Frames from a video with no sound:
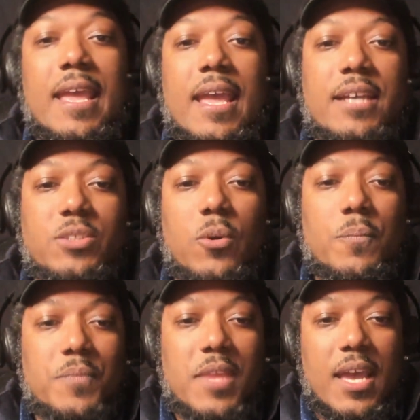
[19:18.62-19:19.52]

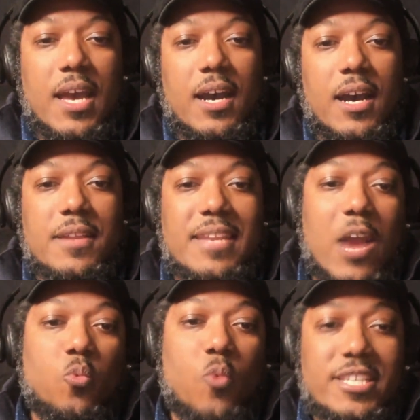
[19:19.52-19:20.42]
So
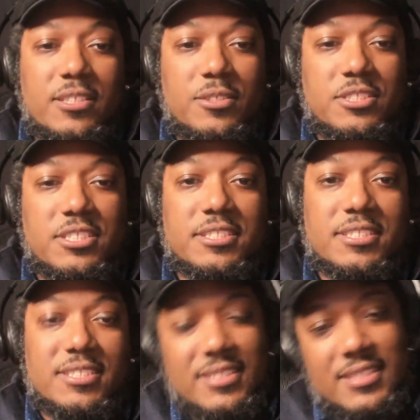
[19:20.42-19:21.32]
now
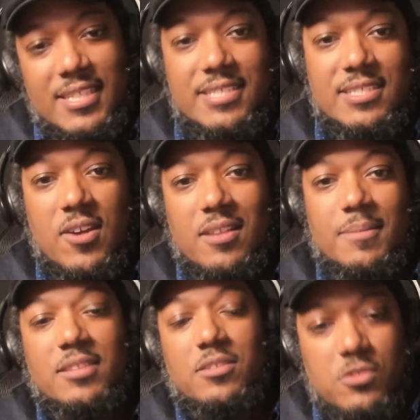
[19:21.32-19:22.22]
resolutions, let's talk
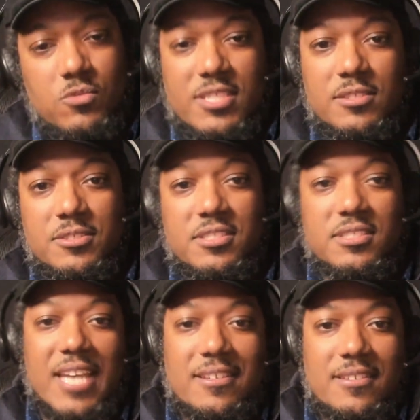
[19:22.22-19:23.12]
about those resolutions,
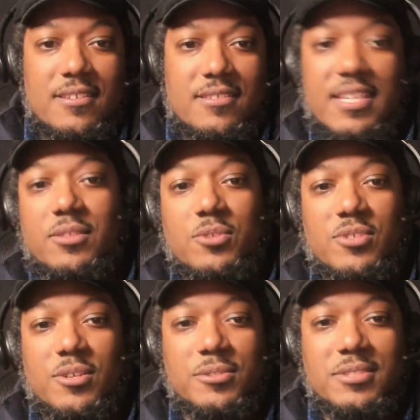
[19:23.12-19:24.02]
how to set those
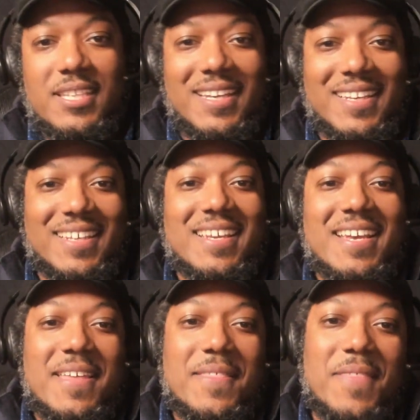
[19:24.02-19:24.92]
goals.
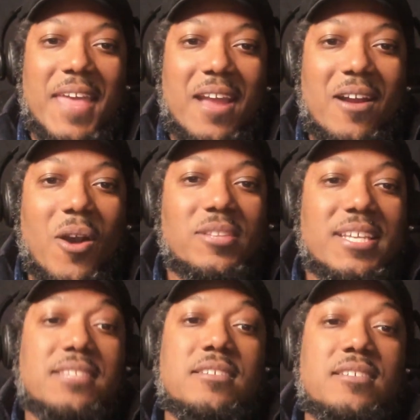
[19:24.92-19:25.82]
They are only
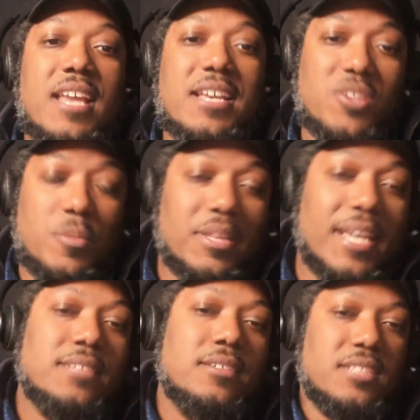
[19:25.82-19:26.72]
as good as your
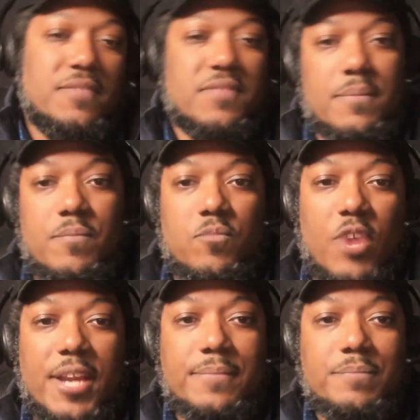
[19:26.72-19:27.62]
plan to achieve them,
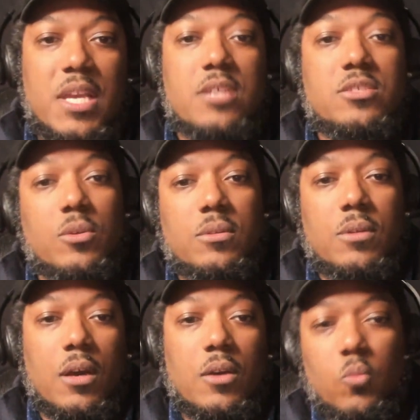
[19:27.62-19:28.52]
right? So
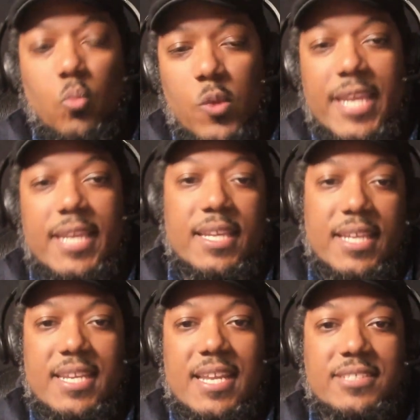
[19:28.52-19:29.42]
we
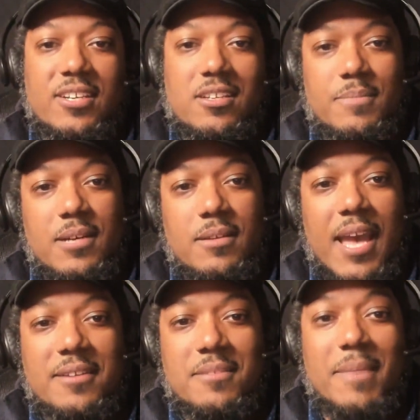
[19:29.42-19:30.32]
can now talk about
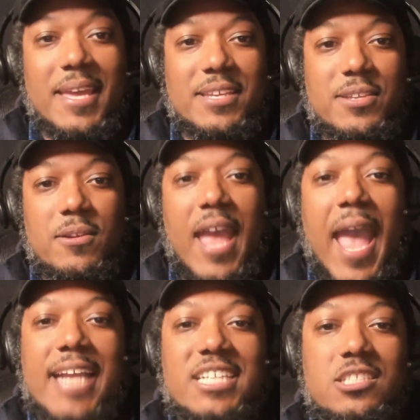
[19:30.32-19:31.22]
how to make your
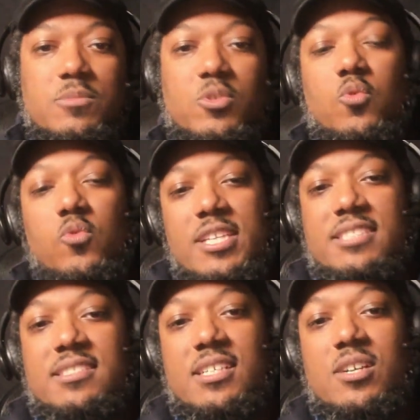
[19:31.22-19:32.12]
actionable,
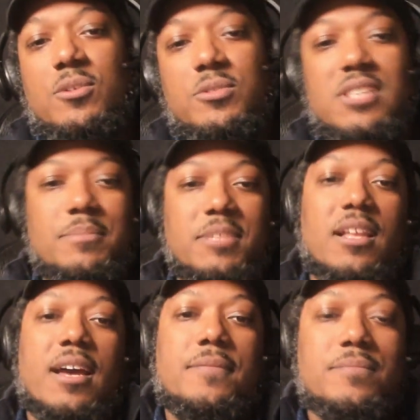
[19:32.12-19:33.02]
realistic goals come to
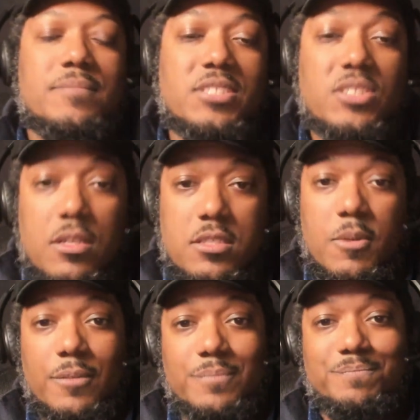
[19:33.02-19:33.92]
life. Start
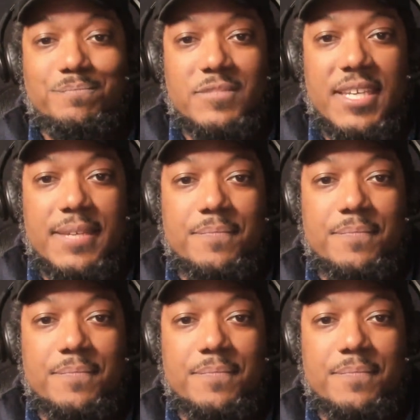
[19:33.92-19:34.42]
small, okay?